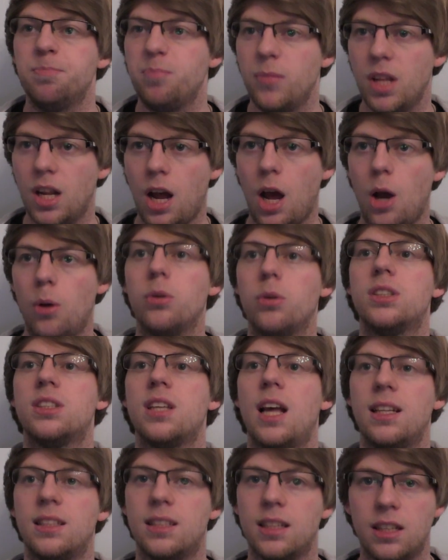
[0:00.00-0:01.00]
you know,
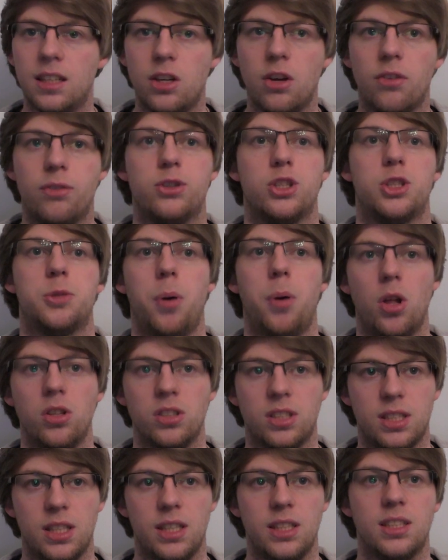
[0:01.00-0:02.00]
send in enough
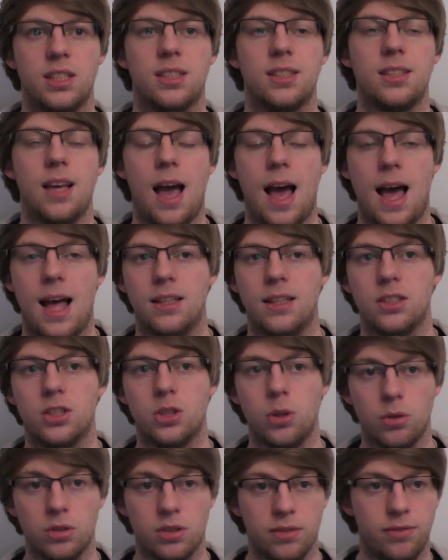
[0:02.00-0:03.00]
responses and
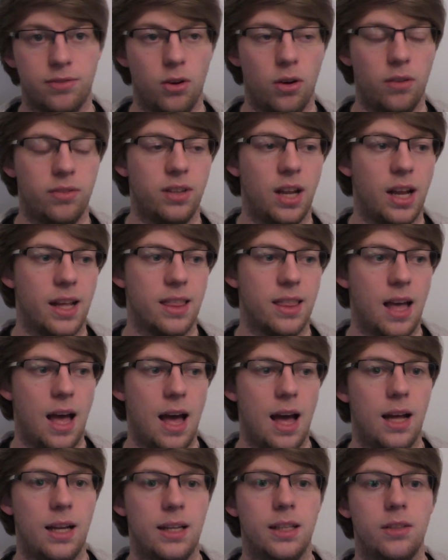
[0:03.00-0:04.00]
so on and so forth like
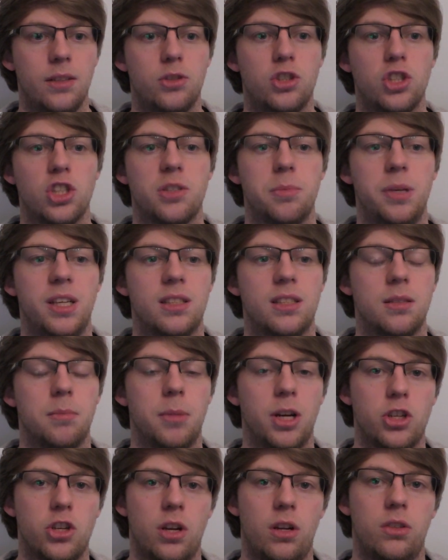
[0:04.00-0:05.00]
that, and it just means that
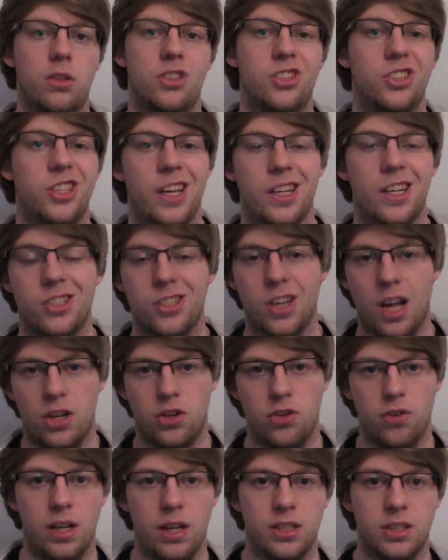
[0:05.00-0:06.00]
my channel doesn't get
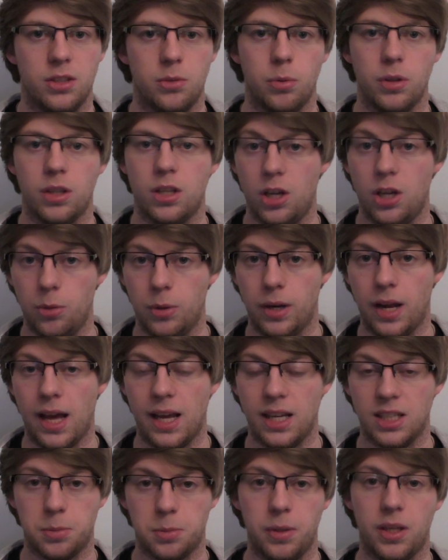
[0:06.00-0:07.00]
saturated with
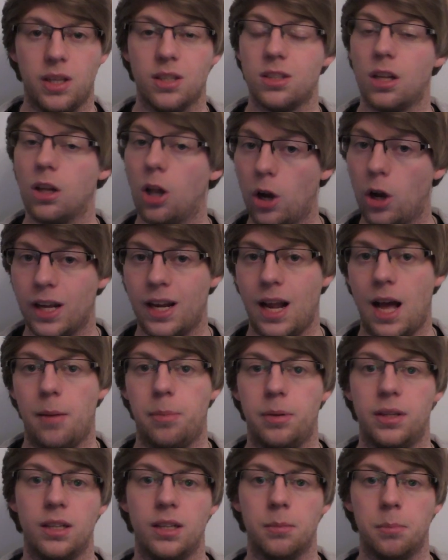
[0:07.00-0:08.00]
Q&As, because a lot can
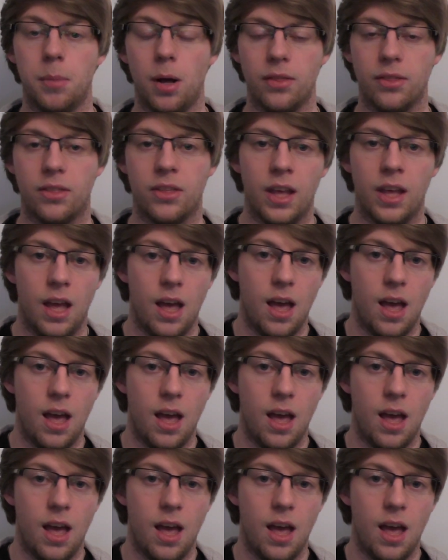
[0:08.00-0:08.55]
happen in a month,